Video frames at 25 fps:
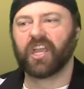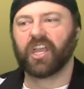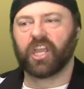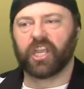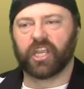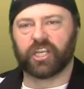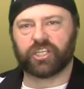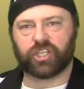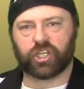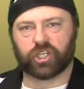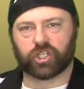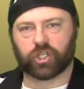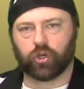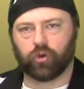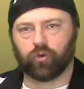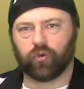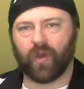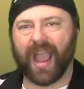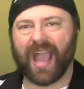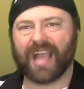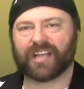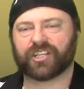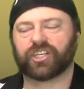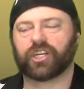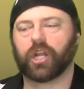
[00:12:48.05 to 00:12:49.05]
It just
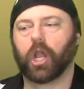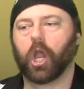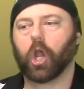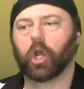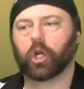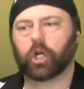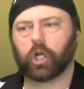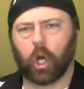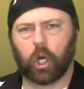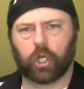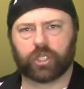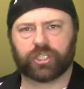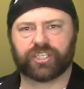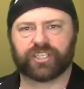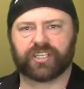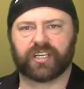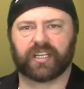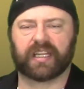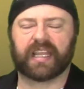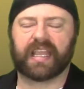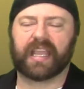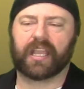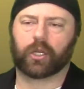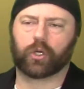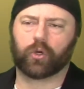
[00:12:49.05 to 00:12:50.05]
crashed
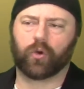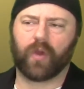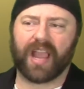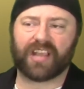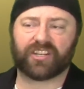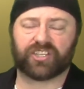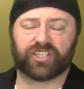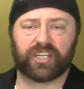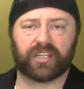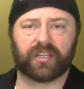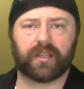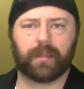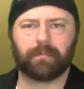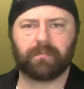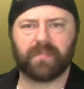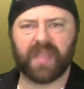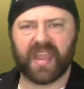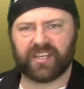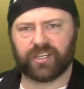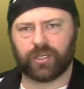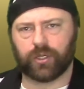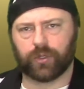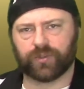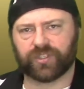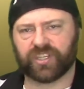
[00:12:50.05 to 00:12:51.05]
constantly. It crashed in the
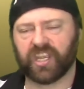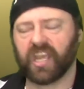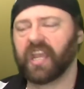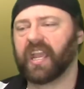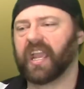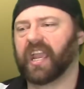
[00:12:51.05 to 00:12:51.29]
menus.